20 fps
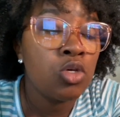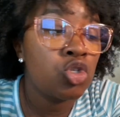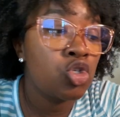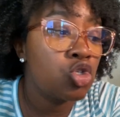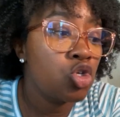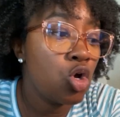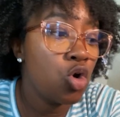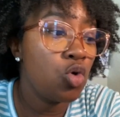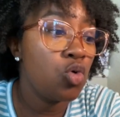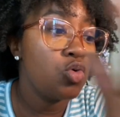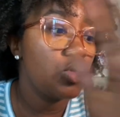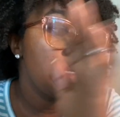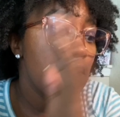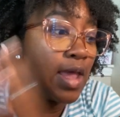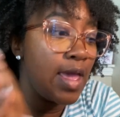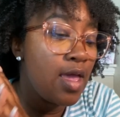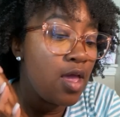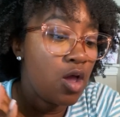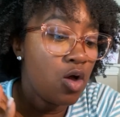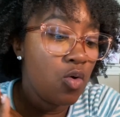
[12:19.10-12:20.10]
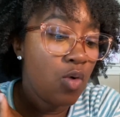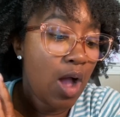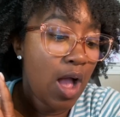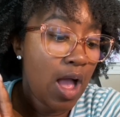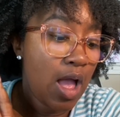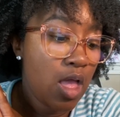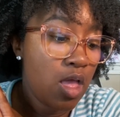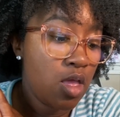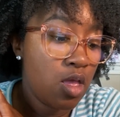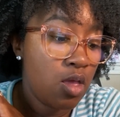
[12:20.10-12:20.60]
So now
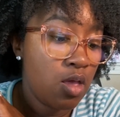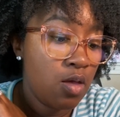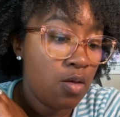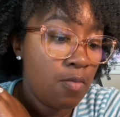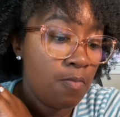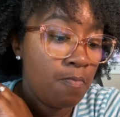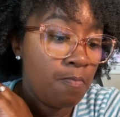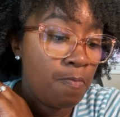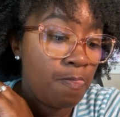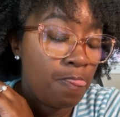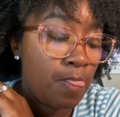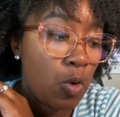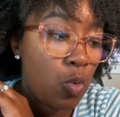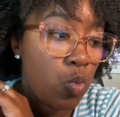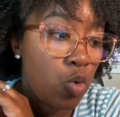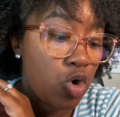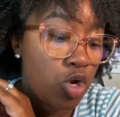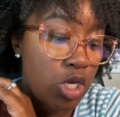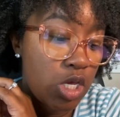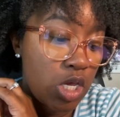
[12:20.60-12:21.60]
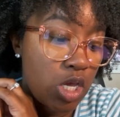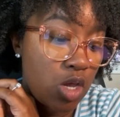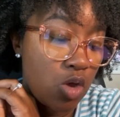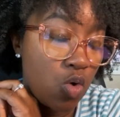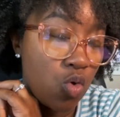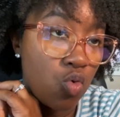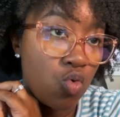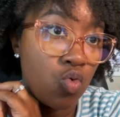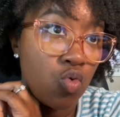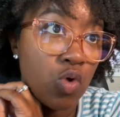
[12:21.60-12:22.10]
I am
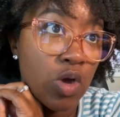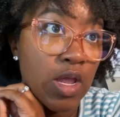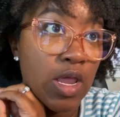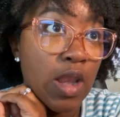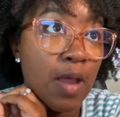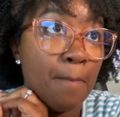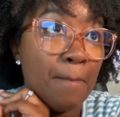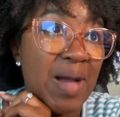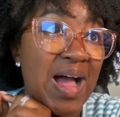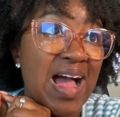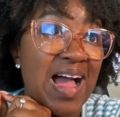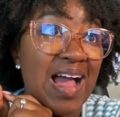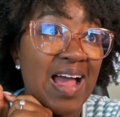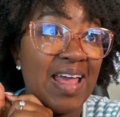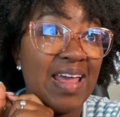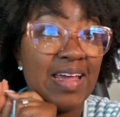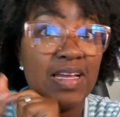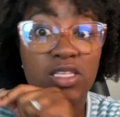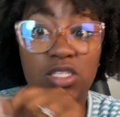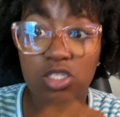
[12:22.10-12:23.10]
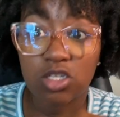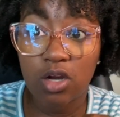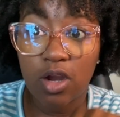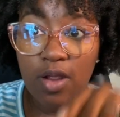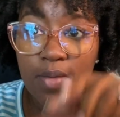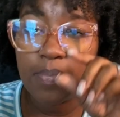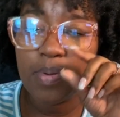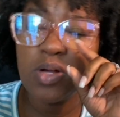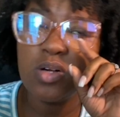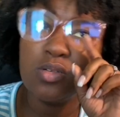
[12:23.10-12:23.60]
working on my
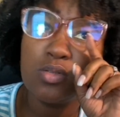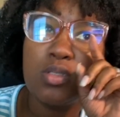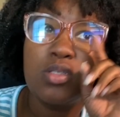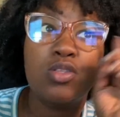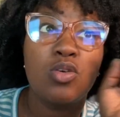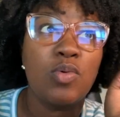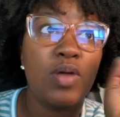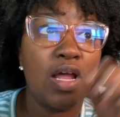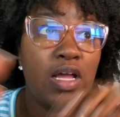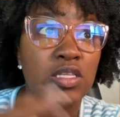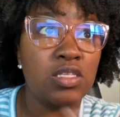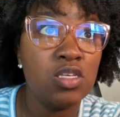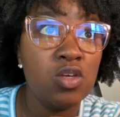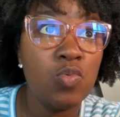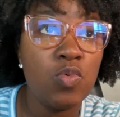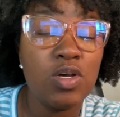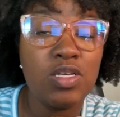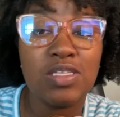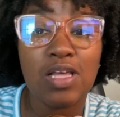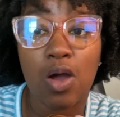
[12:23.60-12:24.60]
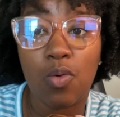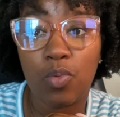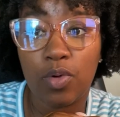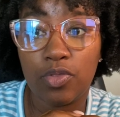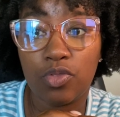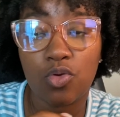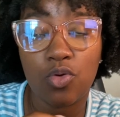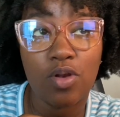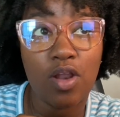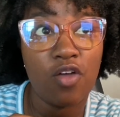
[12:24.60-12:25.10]
Instagram post. So what I did was I
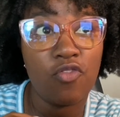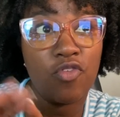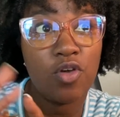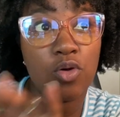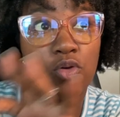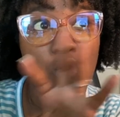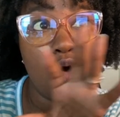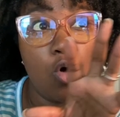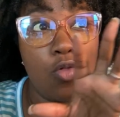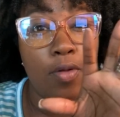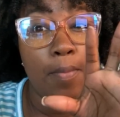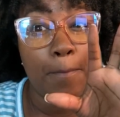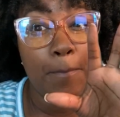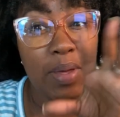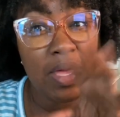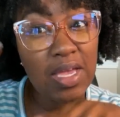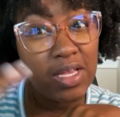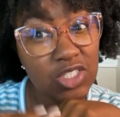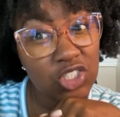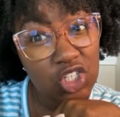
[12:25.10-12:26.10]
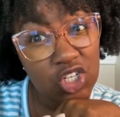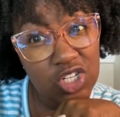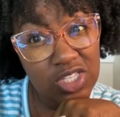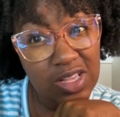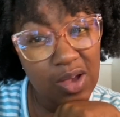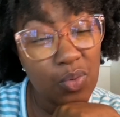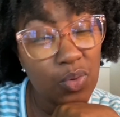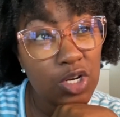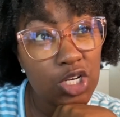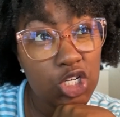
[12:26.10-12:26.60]
went through and I found all the pictures
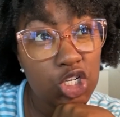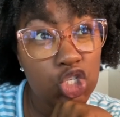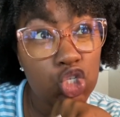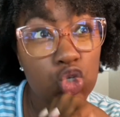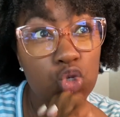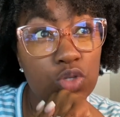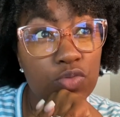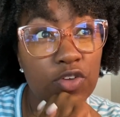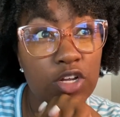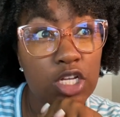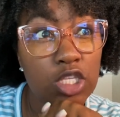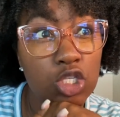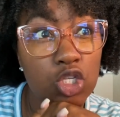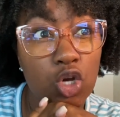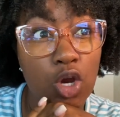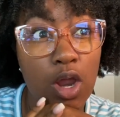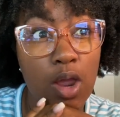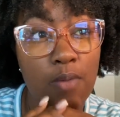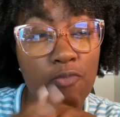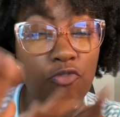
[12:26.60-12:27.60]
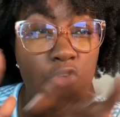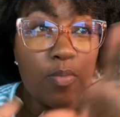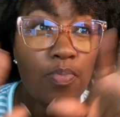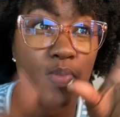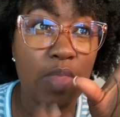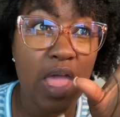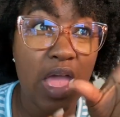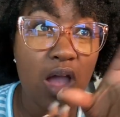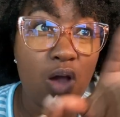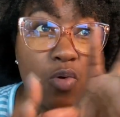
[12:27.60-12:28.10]
I wanted to use for Instagram from
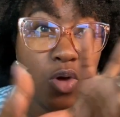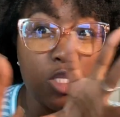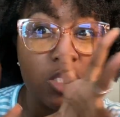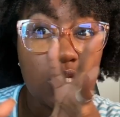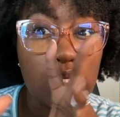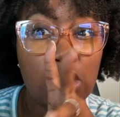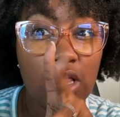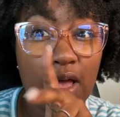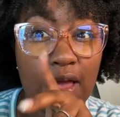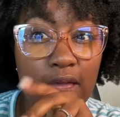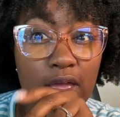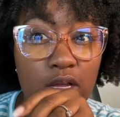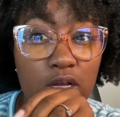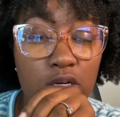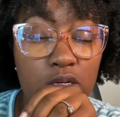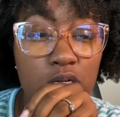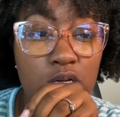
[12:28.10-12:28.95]
now until like